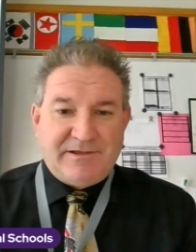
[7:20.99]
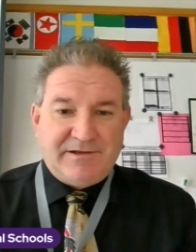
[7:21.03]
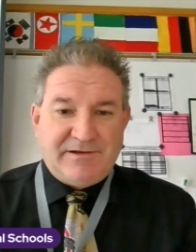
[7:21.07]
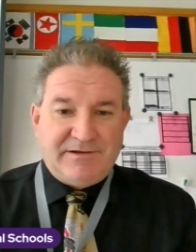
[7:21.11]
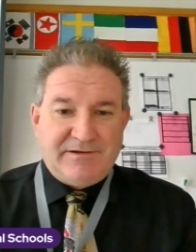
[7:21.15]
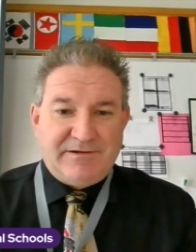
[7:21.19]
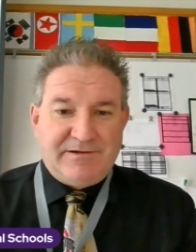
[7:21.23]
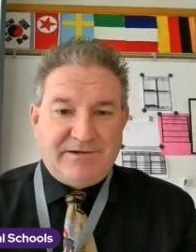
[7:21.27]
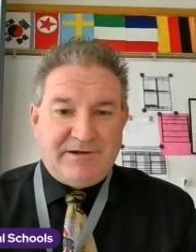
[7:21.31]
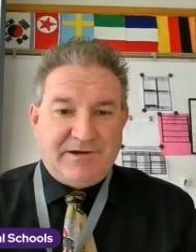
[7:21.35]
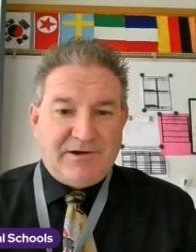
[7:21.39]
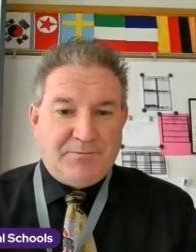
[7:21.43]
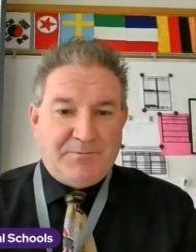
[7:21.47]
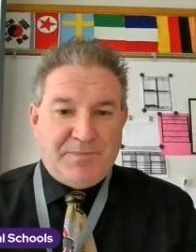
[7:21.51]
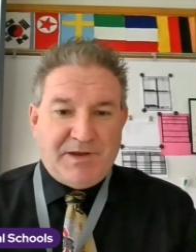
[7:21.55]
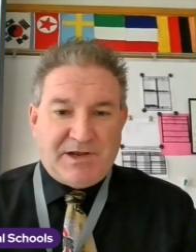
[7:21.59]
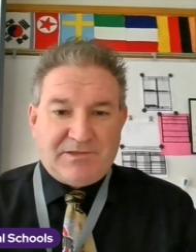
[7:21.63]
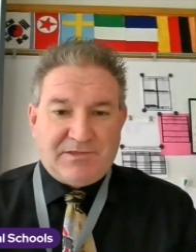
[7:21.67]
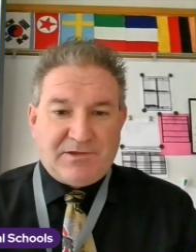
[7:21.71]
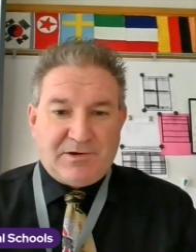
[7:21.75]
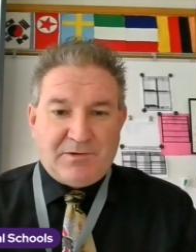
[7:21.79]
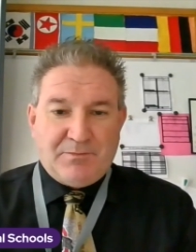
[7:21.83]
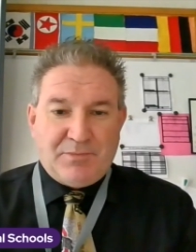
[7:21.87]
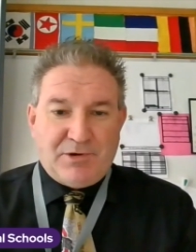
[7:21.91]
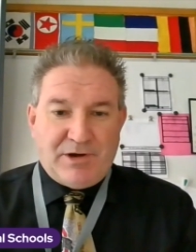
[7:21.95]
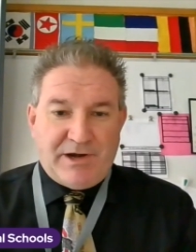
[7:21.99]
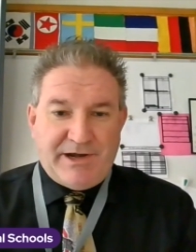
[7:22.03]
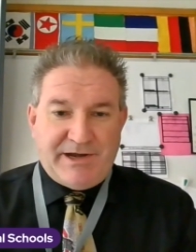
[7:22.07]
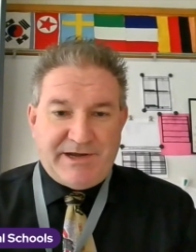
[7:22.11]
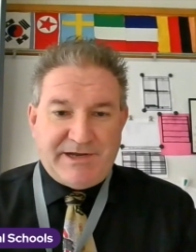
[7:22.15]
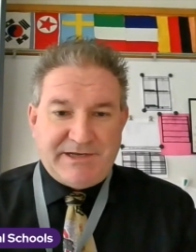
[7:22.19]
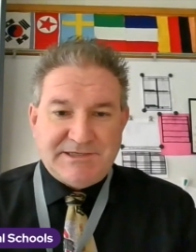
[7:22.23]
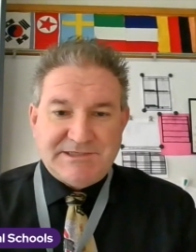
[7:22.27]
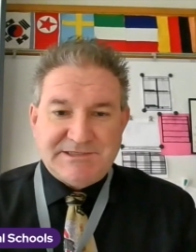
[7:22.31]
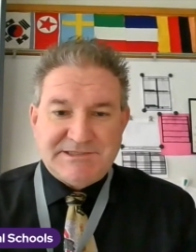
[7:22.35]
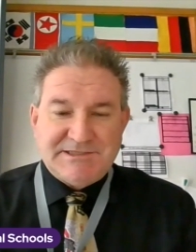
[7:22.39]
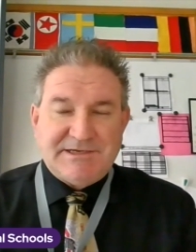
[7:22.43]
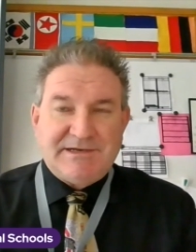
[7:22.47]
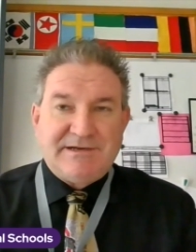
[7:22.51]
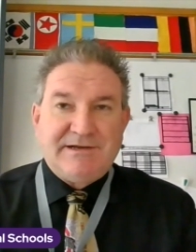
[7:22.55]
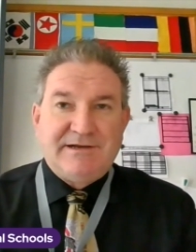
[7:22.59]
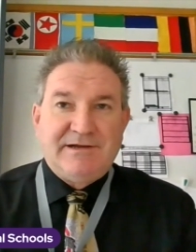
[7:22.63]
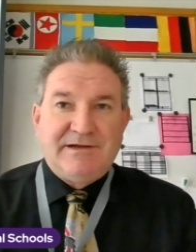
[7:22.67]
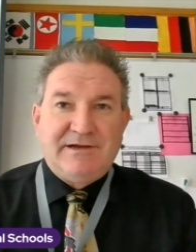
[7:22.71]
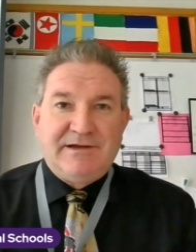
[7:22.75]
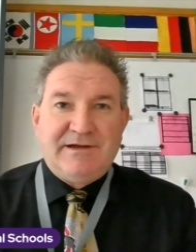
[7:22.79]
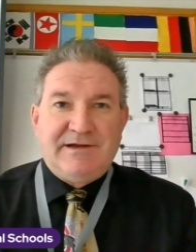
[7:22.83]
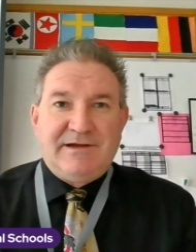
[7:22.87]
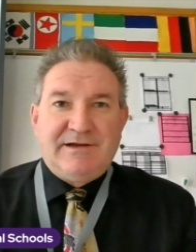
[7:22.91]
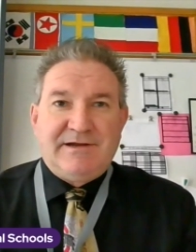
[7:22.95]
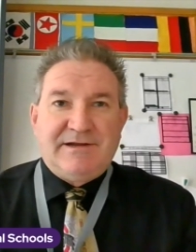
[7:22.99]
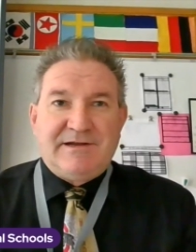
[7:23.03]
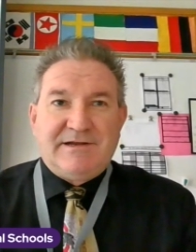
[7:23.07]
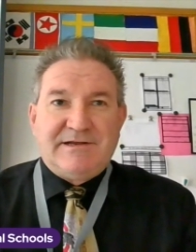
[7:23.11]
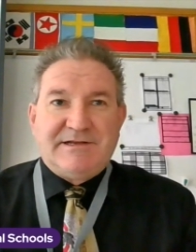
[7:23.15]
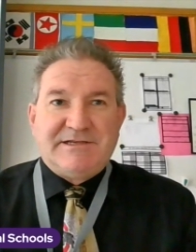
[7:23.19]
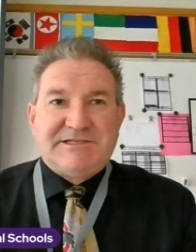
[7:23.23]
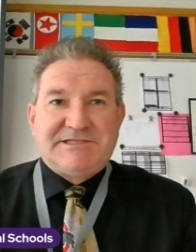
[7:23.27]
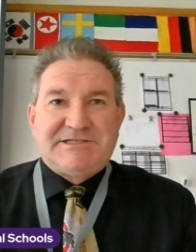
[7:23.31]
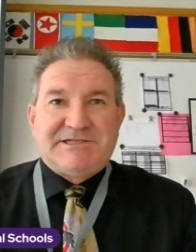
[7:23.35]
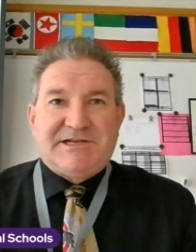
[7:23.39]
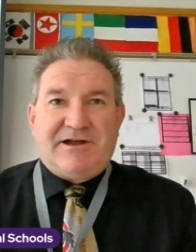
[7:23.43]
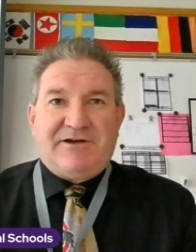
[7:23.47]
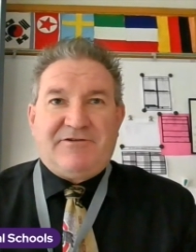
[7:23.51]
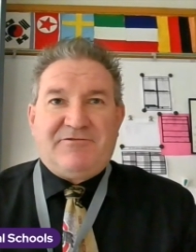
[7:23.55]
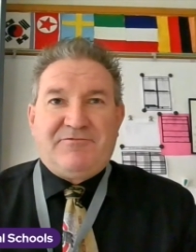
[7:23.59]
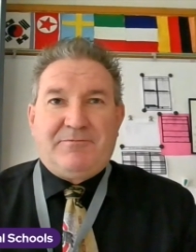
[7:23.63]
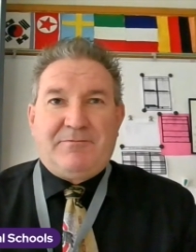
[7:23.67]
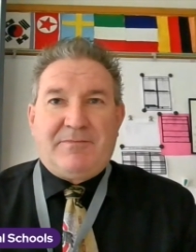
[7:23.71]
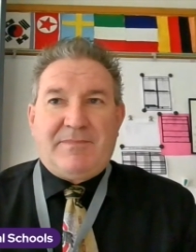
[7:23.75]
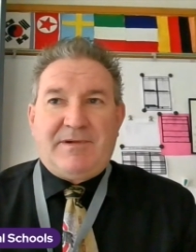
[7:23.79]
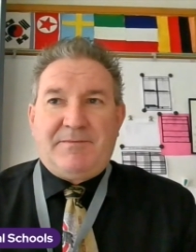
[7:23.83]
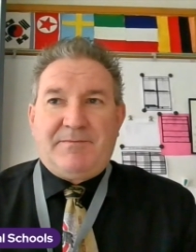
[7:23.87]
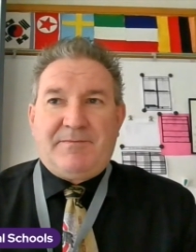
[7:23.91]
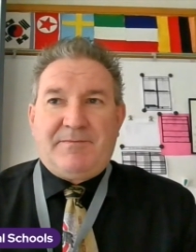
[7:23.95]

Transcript: and you know pick their brains and stuff.